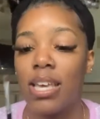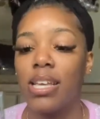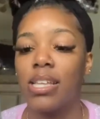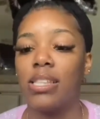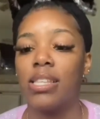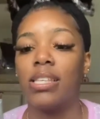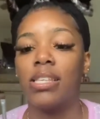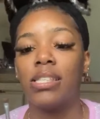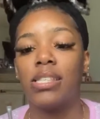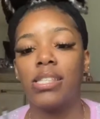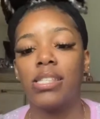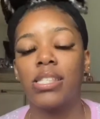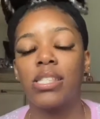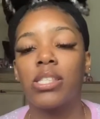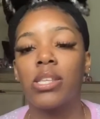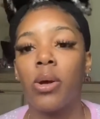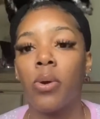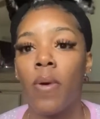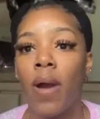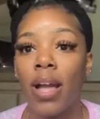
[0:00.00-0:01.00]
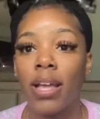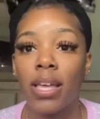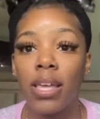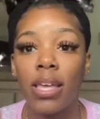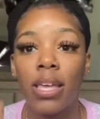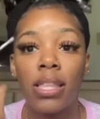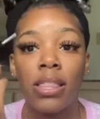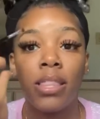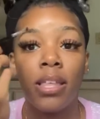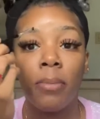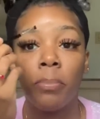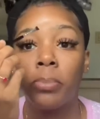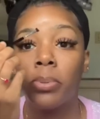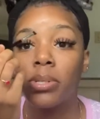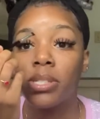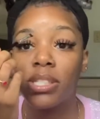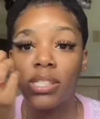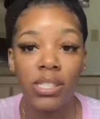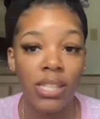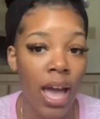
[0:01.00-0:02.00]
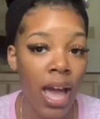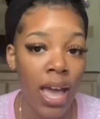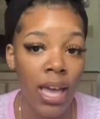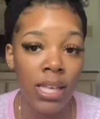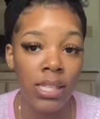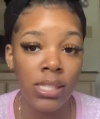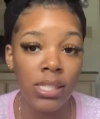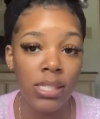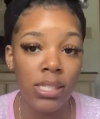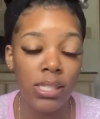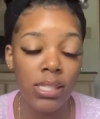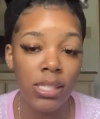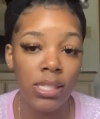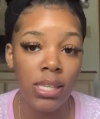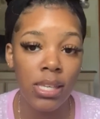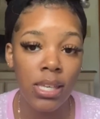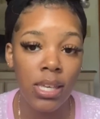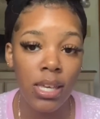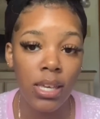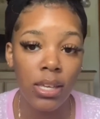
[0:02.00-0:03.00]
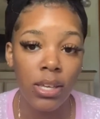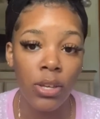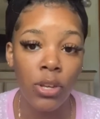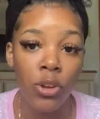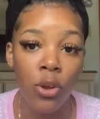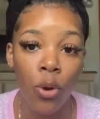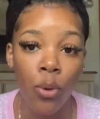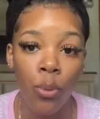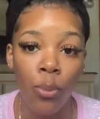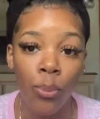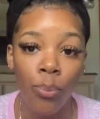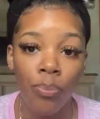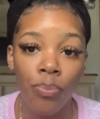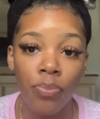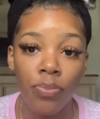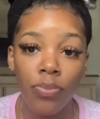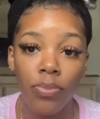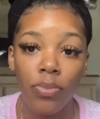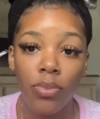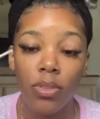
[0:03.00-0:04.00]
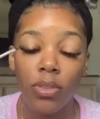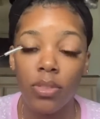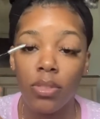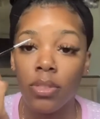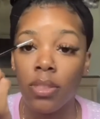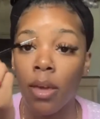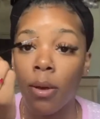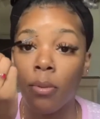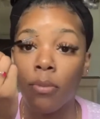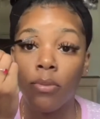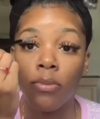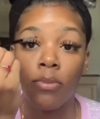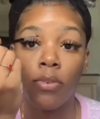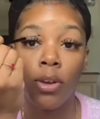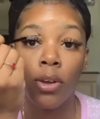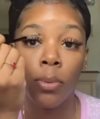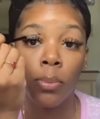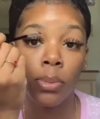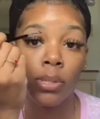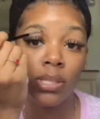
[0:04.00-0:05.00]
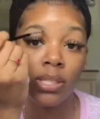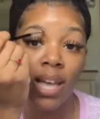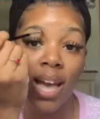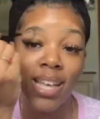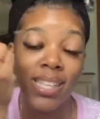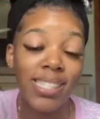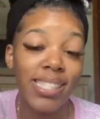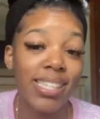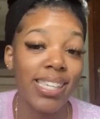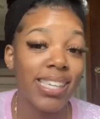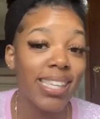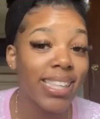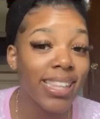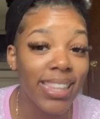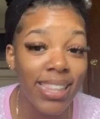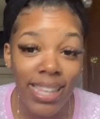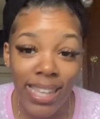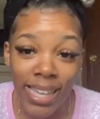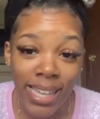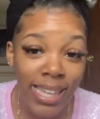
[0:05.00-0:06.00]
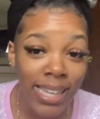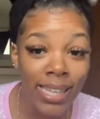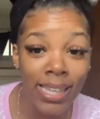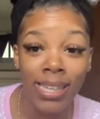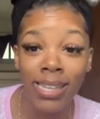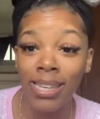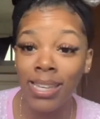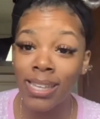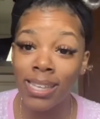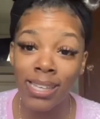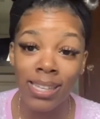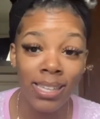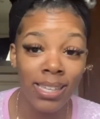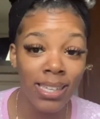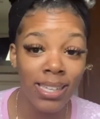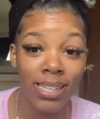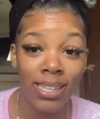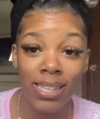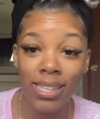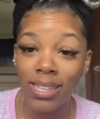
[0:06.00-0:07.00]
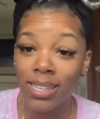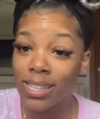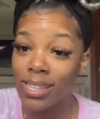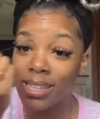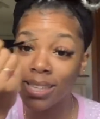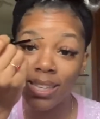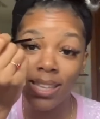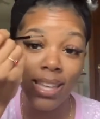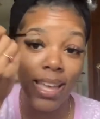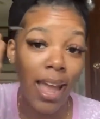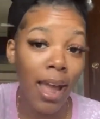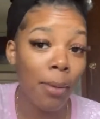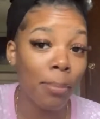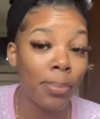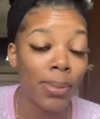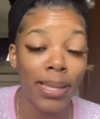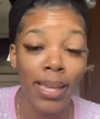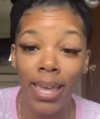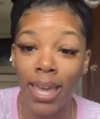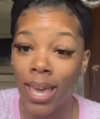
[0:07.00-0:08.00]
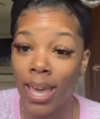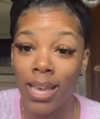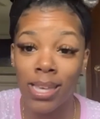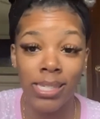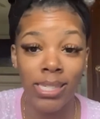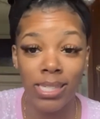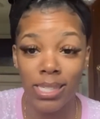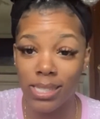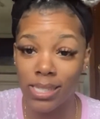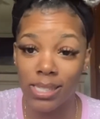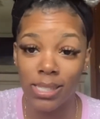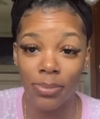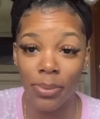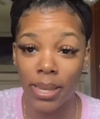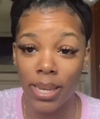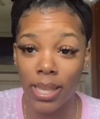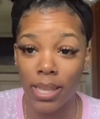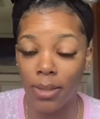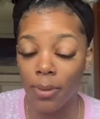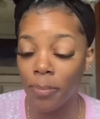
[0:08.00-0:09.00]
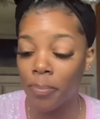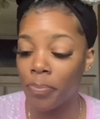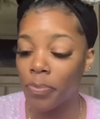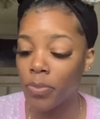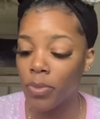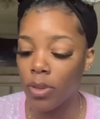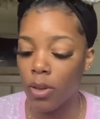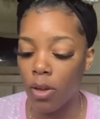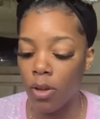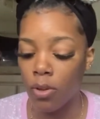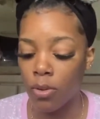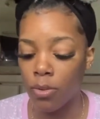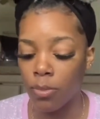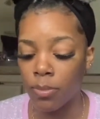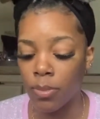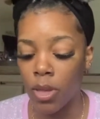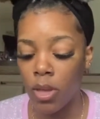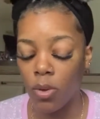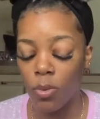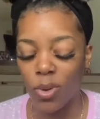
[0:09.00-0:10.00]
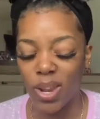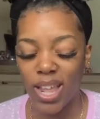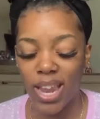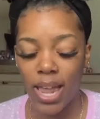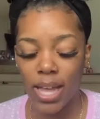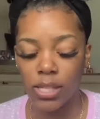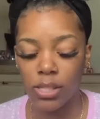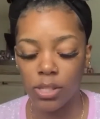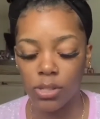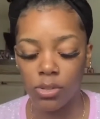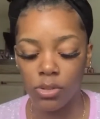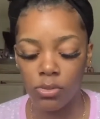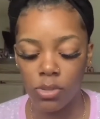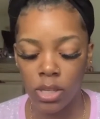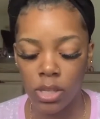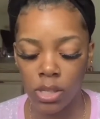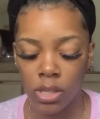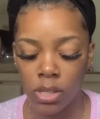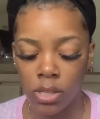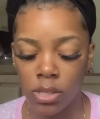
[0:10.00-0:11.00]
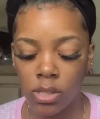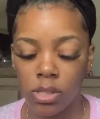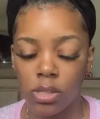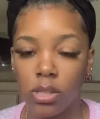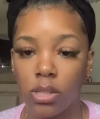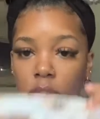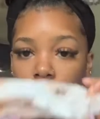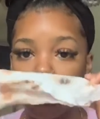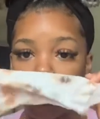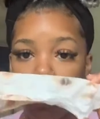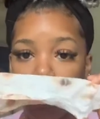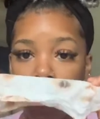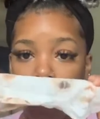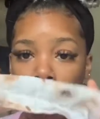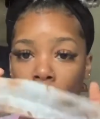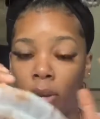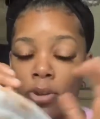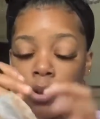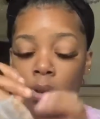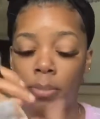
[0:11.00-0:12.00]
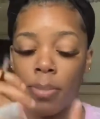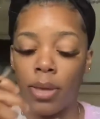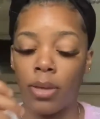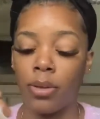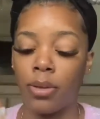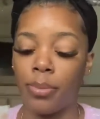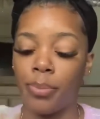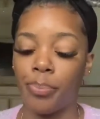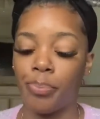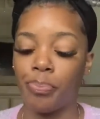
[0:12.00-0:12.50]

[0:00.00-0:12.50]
This is so I can get that precise, you know, that very precise, clean application, sweetie. What I like to do is, don't mind my dirty makeup